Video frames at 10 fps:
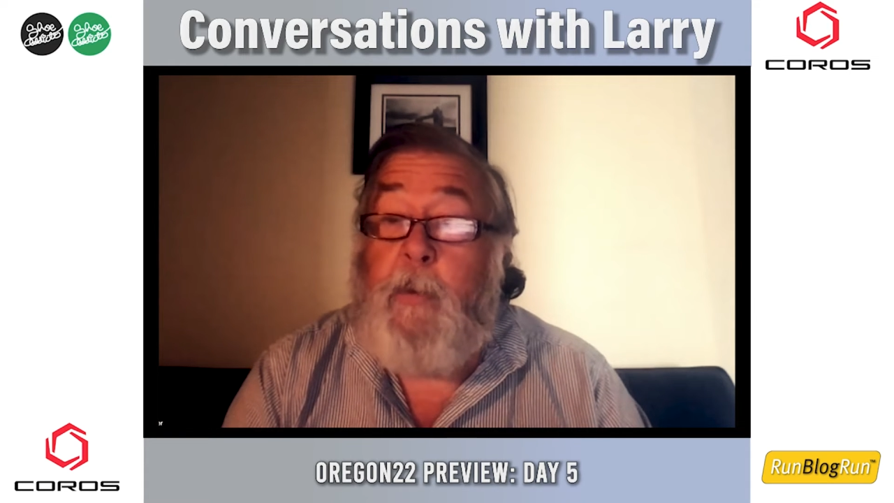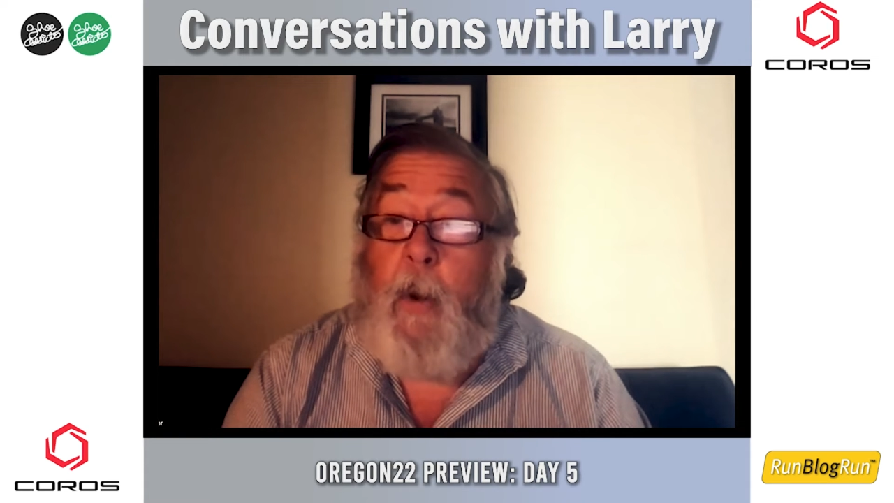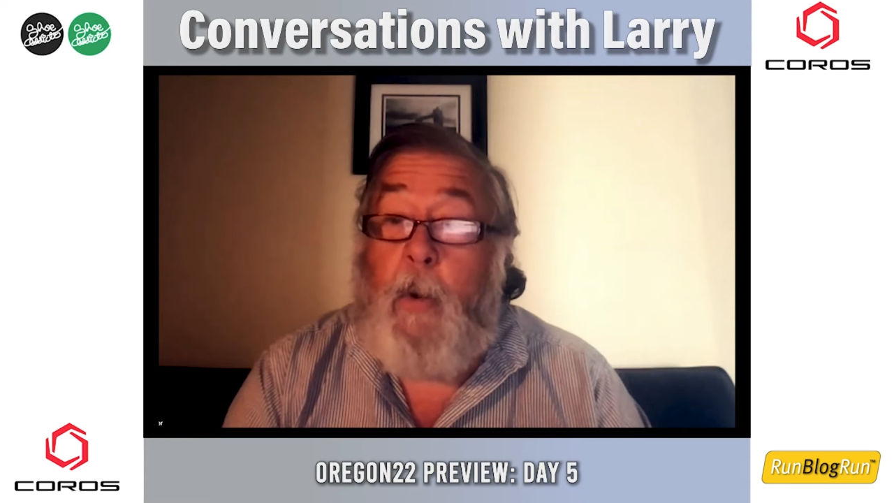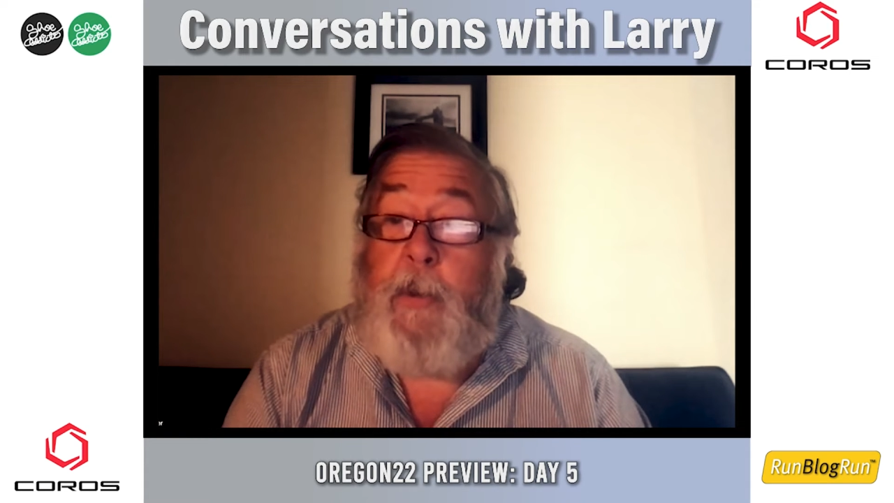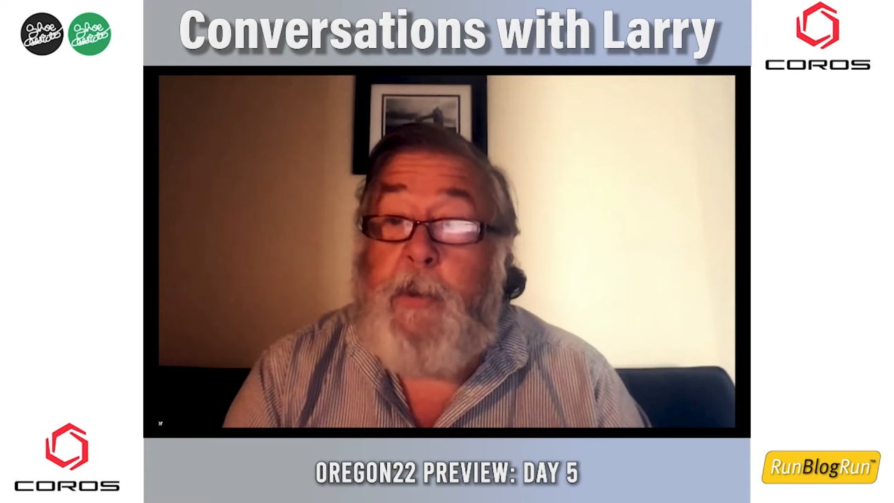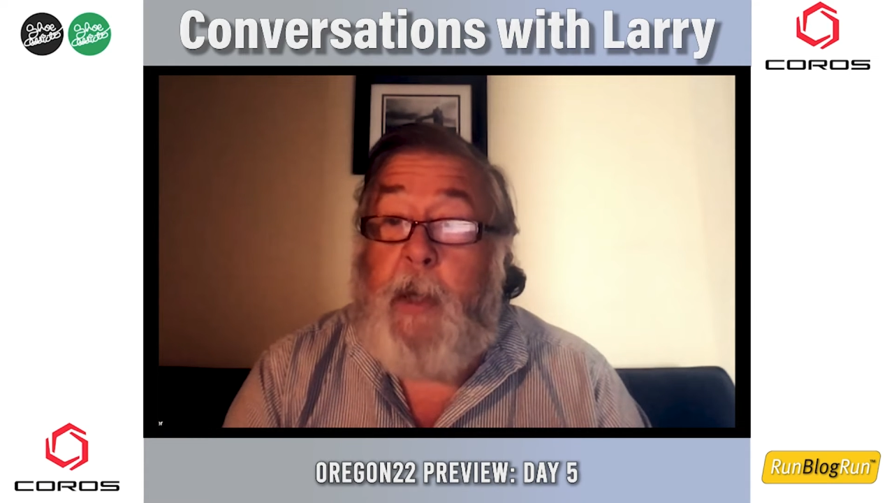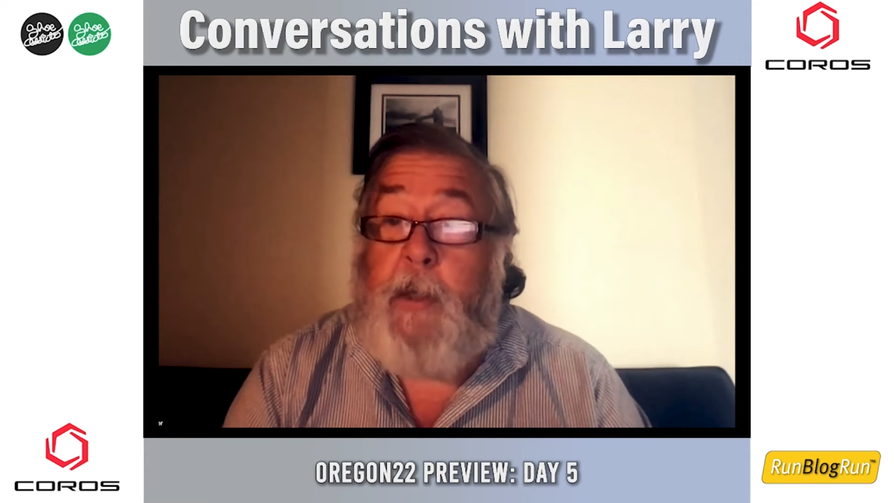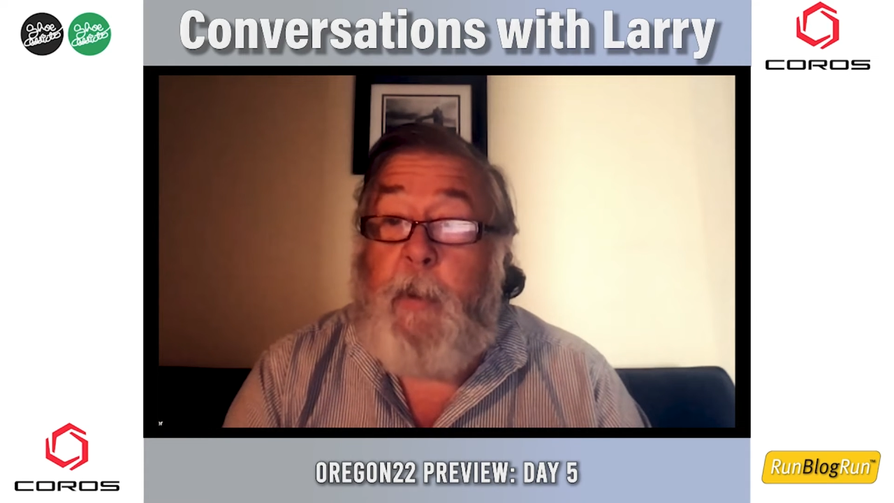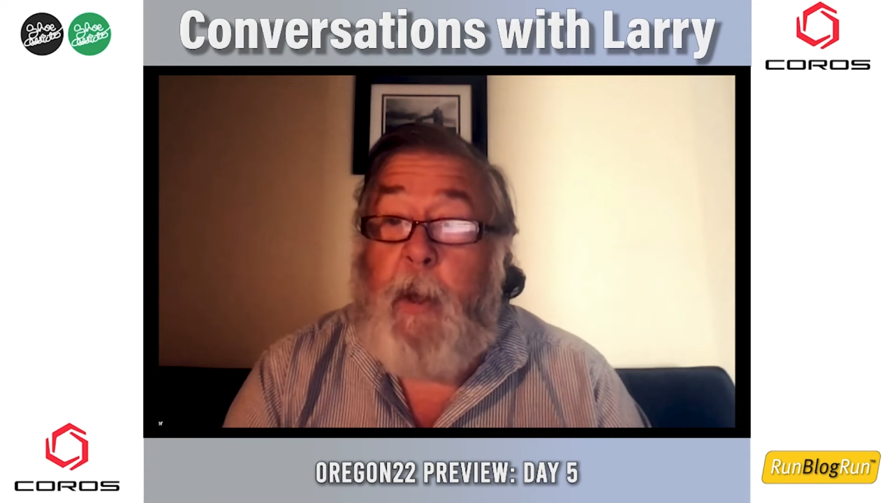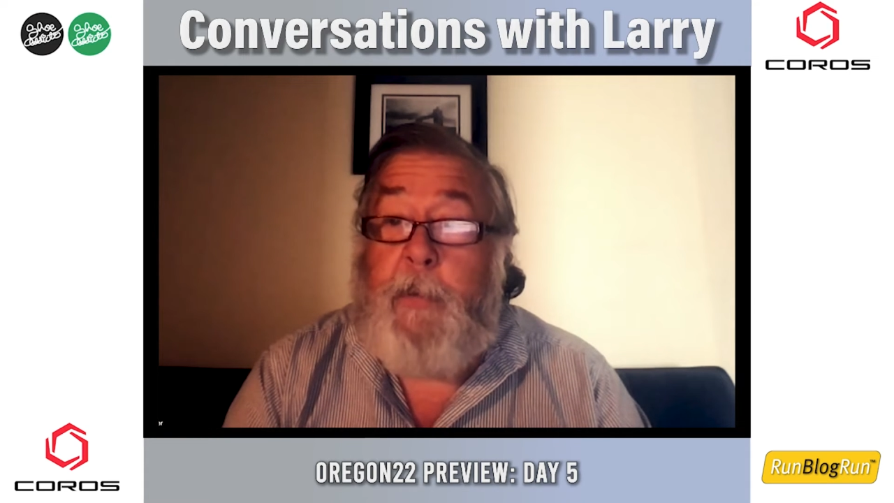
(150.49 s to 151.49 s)
His coach has
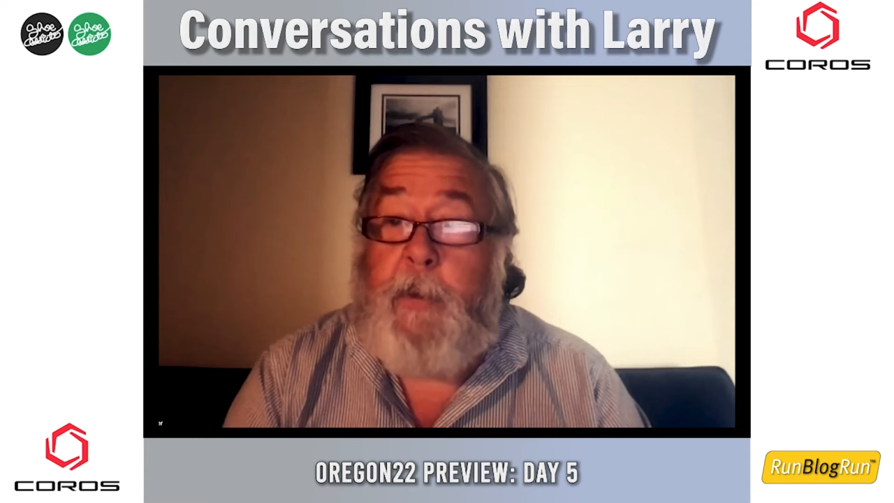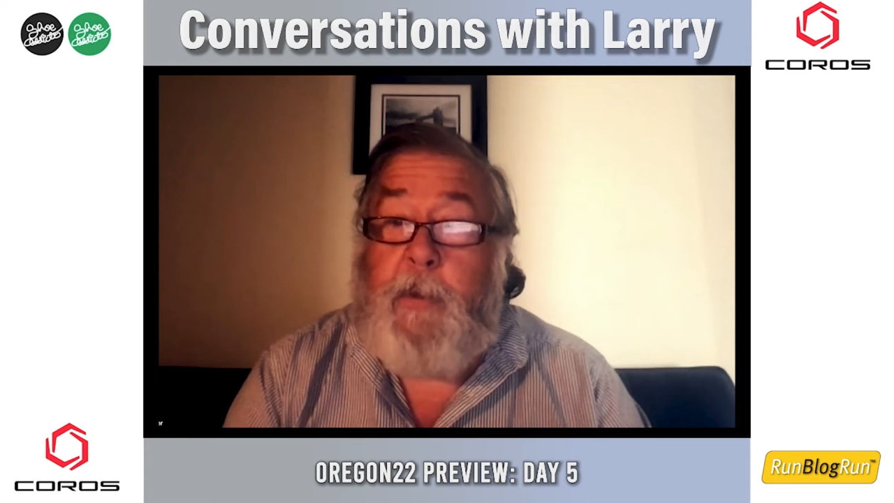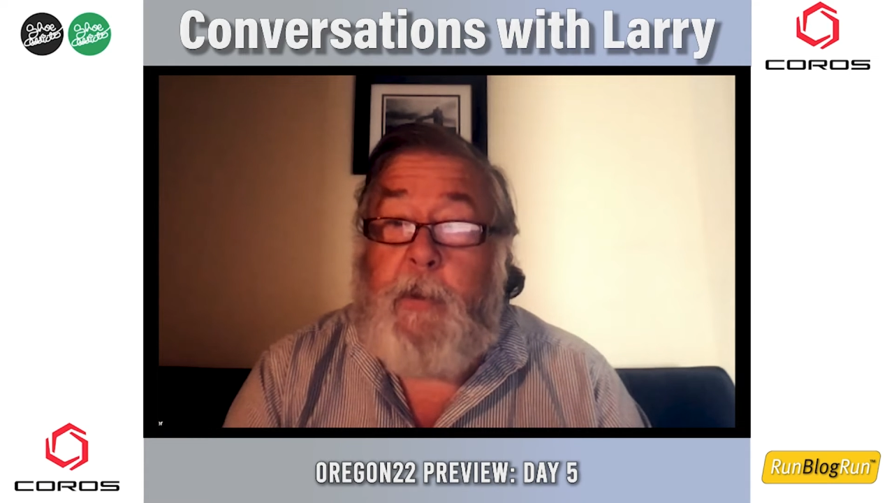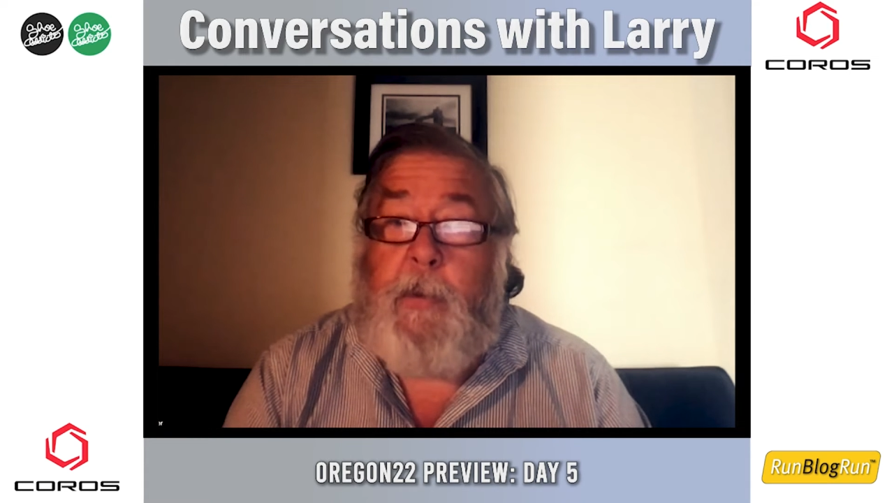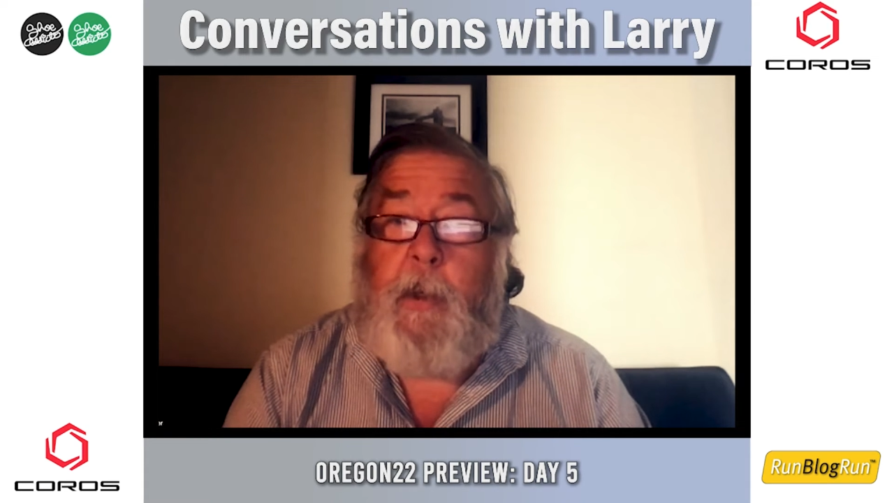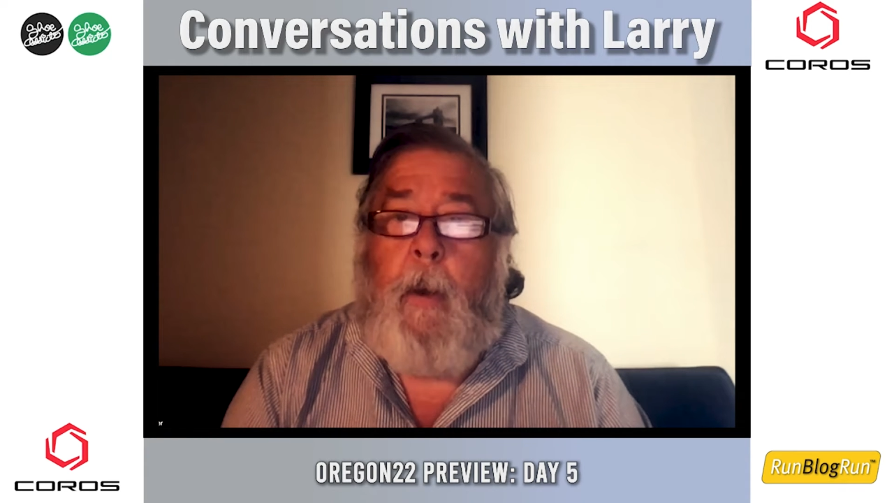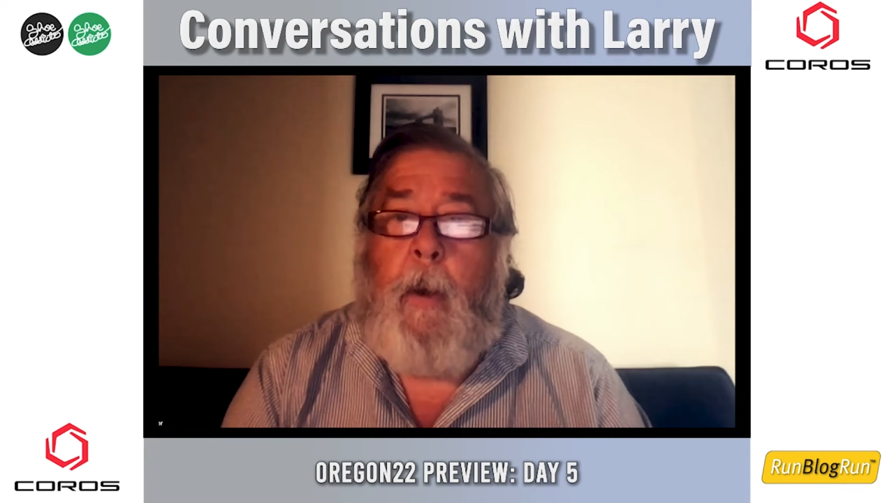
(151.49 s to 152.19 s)
got some health issues.